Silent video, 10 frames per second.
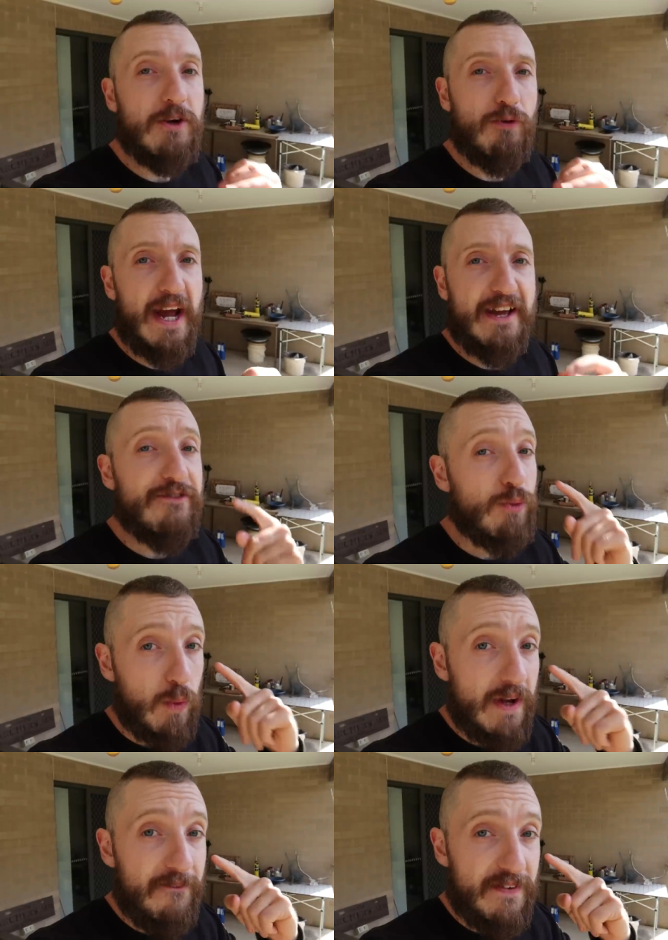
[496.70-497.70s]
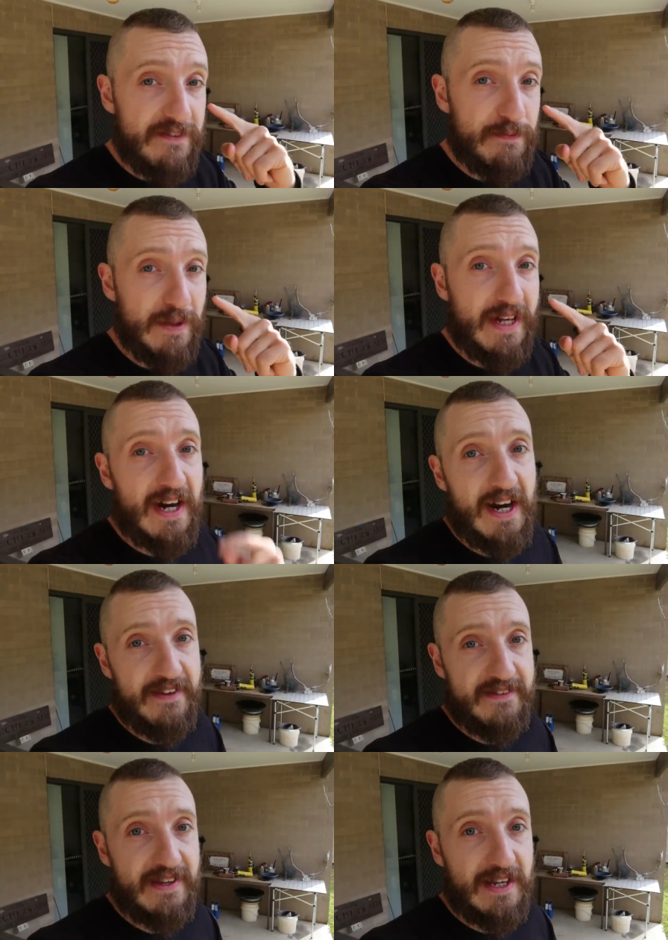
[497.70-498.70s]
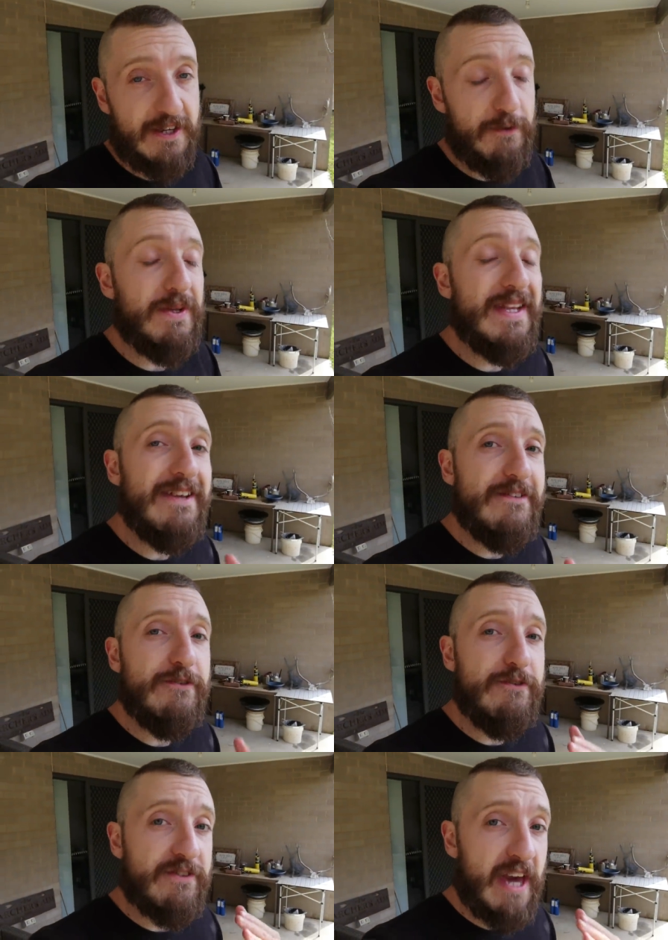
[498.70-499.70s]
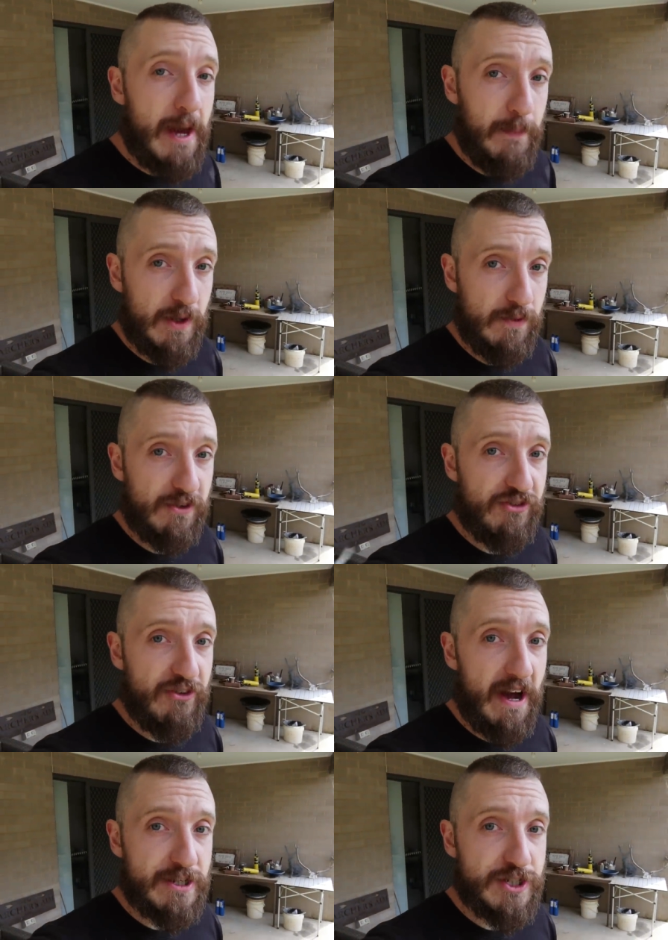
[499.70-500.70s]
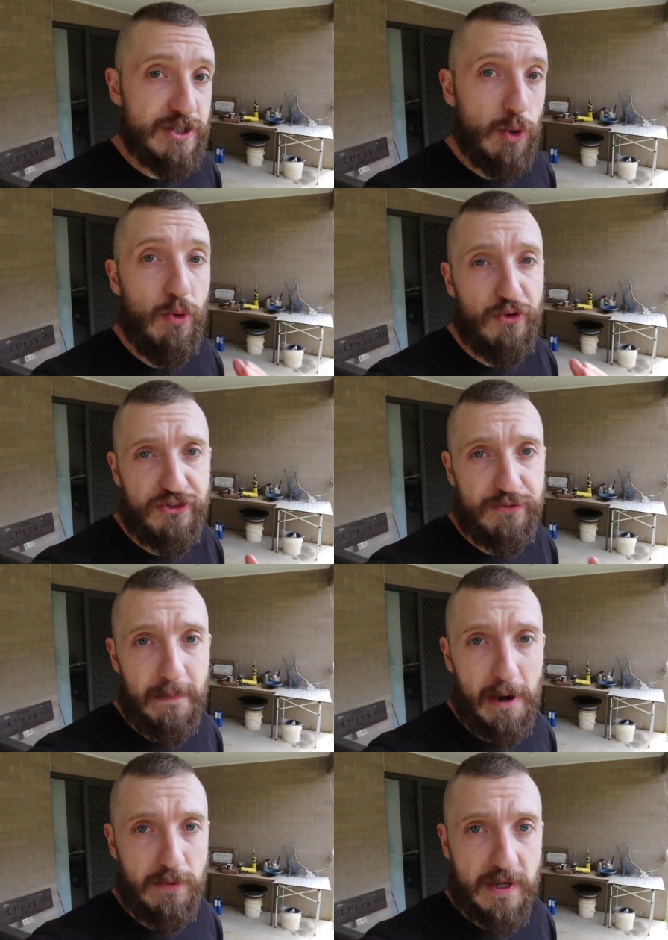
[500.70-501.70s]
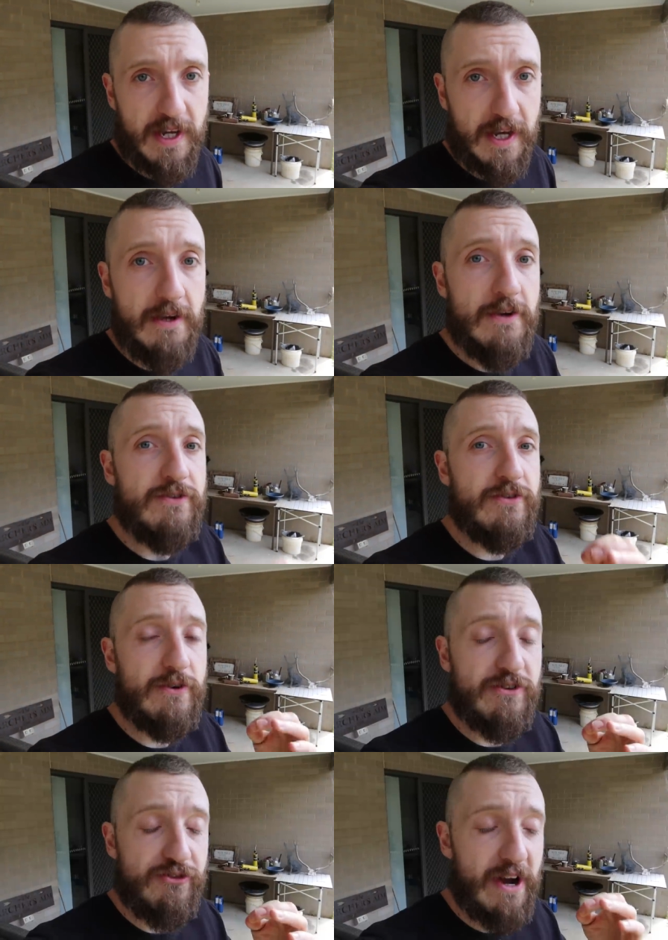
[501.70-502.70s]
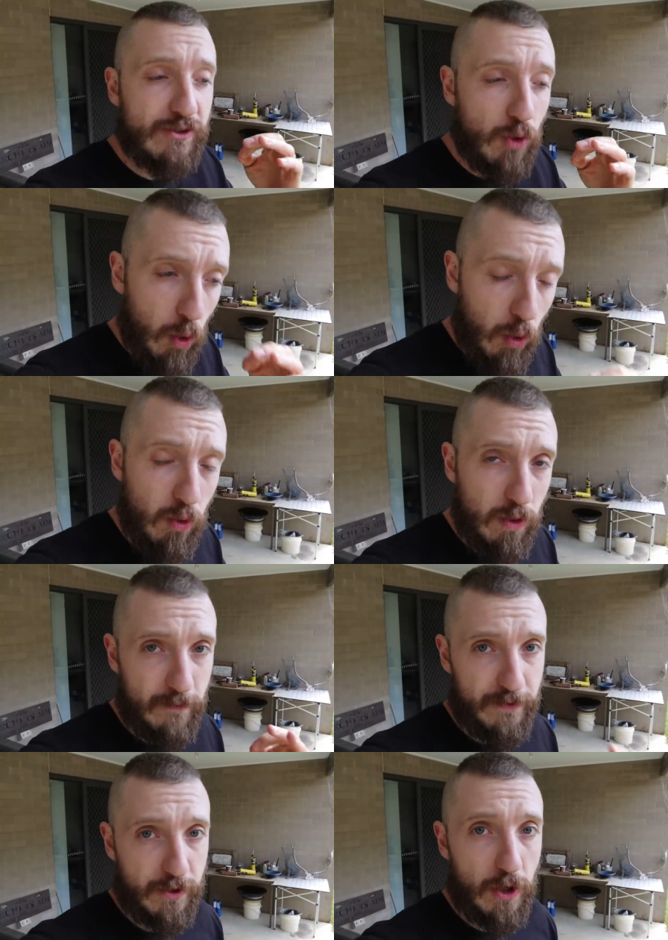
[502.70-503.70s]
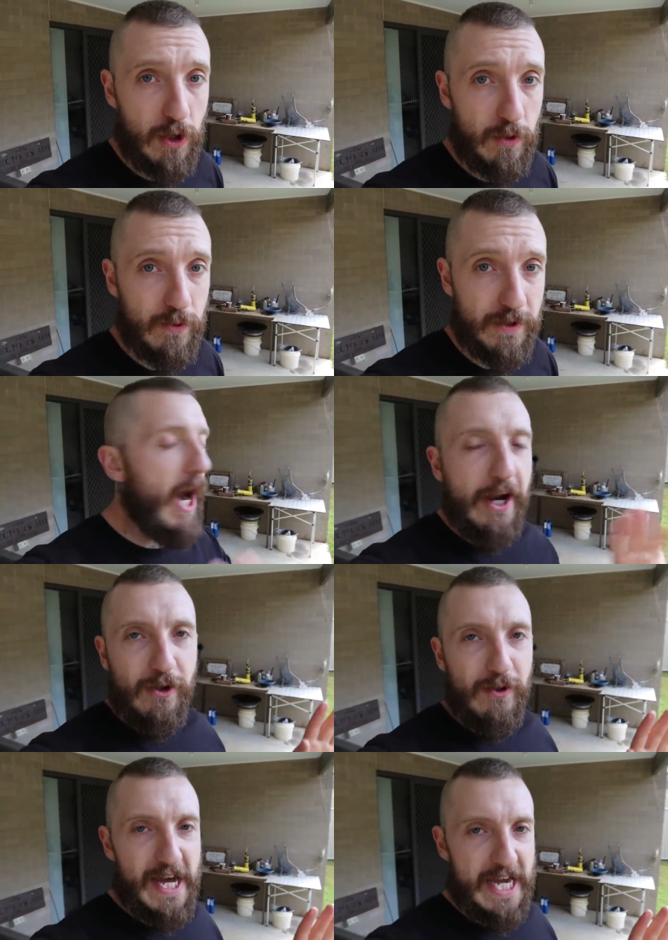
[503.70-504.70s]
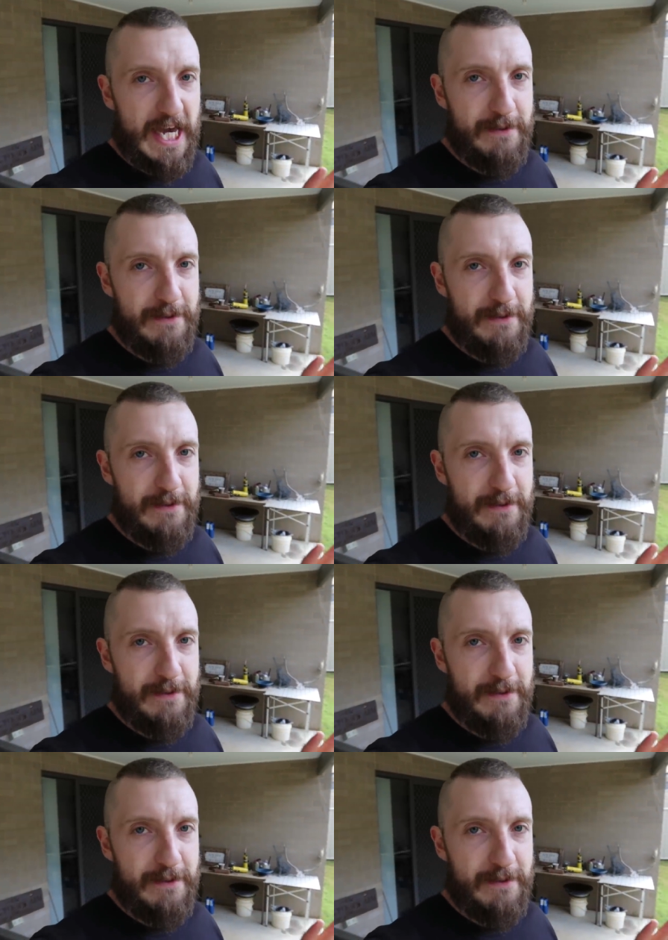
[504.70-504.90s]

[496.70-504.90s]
be grades we visibly can't see. You would need to use chemical extraction or smelting to extract all of the gold. I don't like